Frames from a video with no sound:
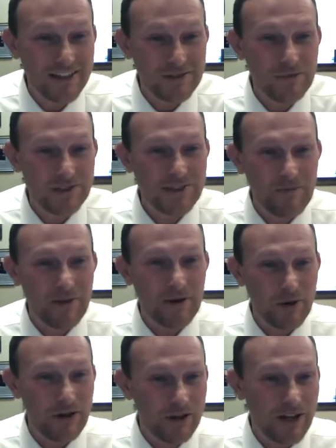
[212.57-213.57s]
This was something
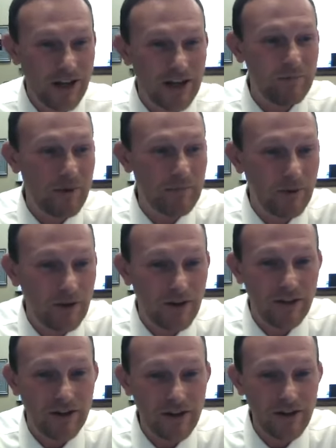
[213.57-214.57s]
where you're getting people
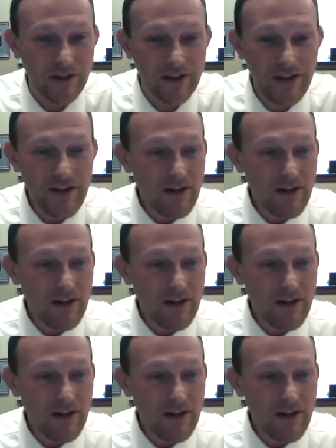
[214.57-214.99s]
on the hook,